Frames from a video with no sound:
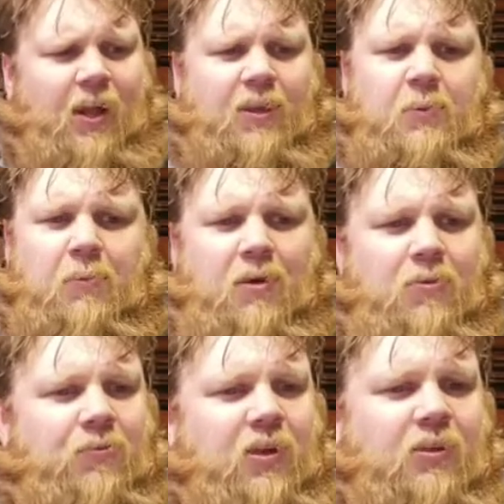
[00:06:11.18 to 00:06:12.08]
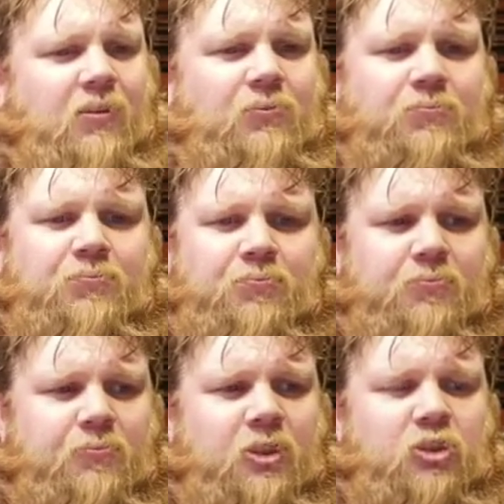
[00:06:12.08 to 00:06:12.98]
And the mouthfeel
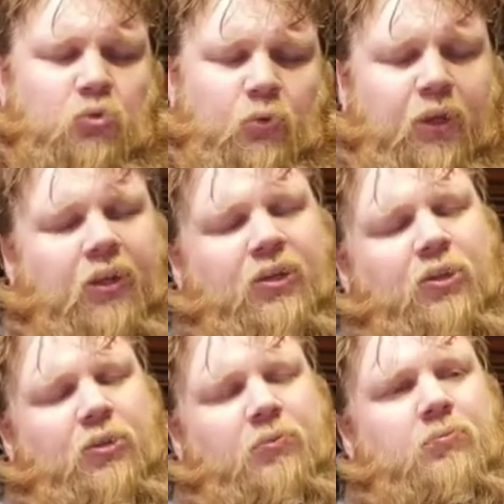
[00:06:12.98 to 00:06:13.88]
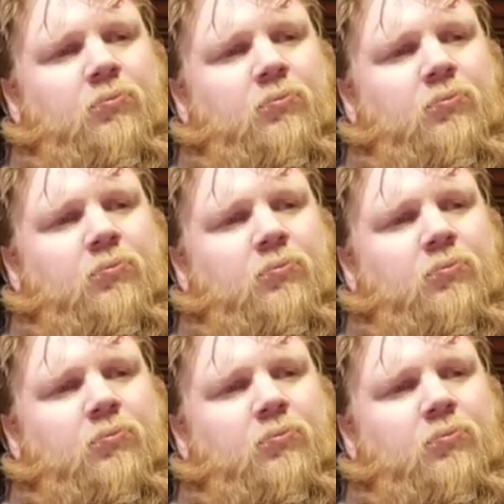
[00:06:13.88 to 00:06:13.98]
is really good.